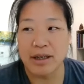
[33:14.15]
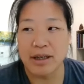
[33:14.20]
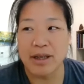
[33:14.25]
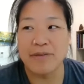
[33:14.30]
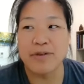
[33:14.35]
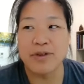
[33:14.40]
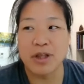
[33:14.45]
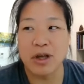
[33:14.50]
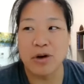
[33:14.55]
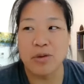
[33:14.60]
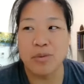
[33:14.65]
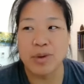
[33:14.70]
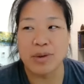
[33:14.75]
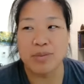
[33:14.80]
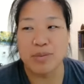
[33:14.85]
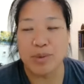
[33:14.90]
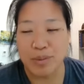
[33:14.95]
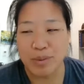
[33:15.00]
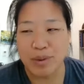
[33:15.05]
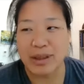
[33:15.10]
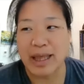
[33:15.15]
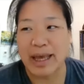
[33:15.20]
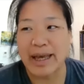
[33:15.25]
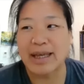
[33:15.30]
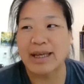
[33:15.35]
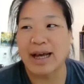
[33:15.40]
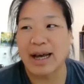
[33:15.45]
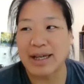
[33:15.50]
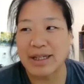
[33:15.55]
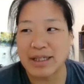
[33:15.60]
even though we would
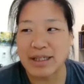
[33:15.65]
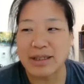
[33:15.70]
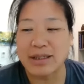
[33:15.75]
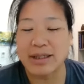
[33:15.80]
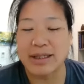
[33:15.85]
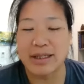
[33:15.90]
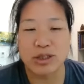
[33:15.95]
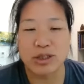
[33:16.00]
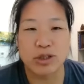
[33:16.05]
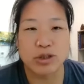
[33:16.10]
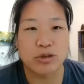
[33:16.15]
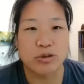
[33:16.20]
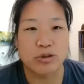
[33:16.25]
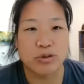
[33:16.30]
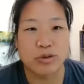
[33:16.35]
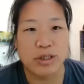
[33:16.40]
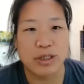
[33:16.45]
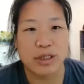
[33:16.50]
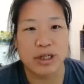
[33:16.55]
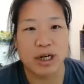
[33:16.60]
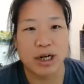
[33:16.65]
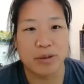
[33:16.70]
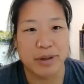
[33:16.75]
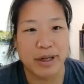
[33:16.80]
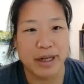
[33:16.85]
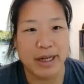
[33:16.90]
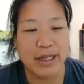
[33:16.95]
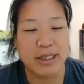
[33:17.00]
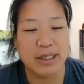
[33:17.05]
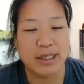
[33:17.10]
like ideally to
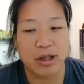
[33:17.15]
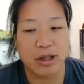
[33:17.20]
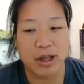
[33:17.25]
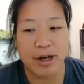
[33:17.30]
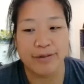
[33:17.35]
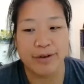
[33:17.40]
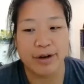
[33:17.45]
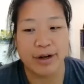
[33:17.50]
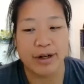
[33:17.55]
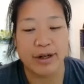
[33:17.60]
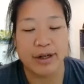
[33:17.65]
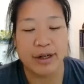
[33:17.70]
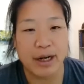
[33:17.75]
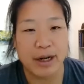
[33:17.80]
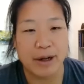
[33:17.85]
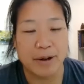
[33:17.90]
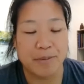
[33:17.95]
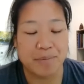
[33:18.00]
decarbonize a lot of our